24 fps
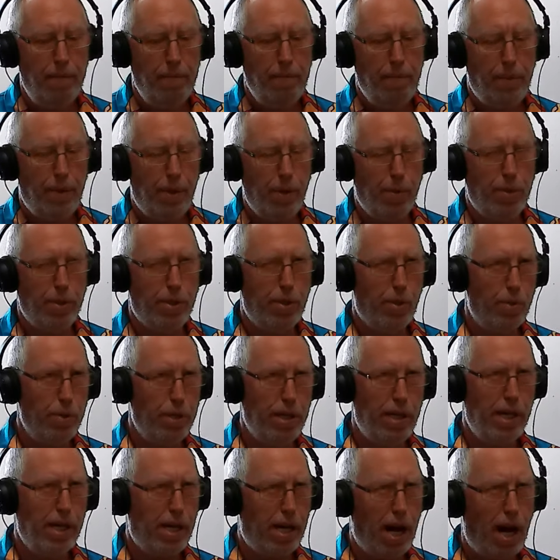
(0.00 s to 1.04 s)
There was only
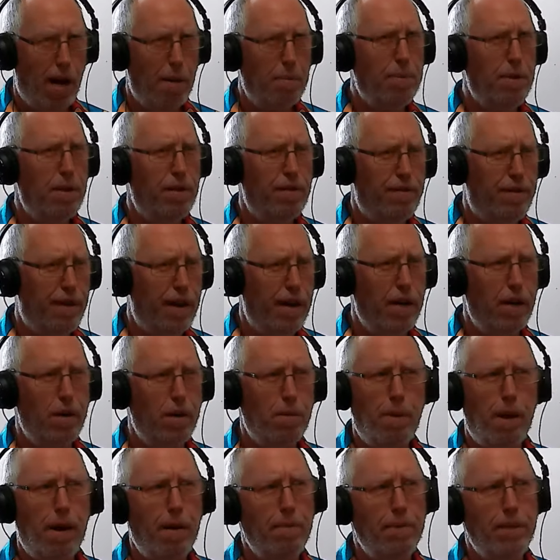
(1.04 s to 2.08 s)
a couple of fire
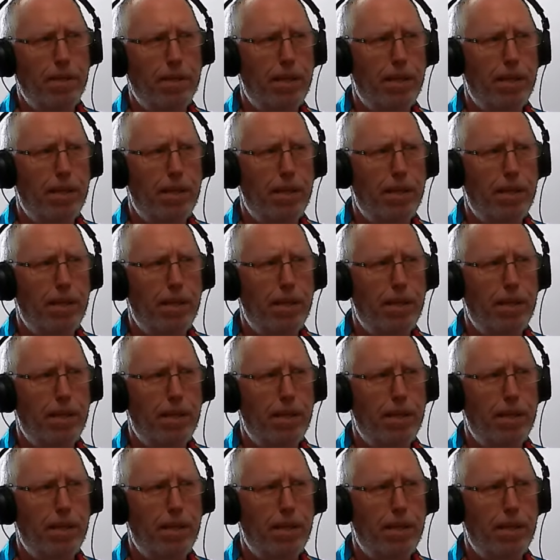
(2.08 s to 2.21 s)
departments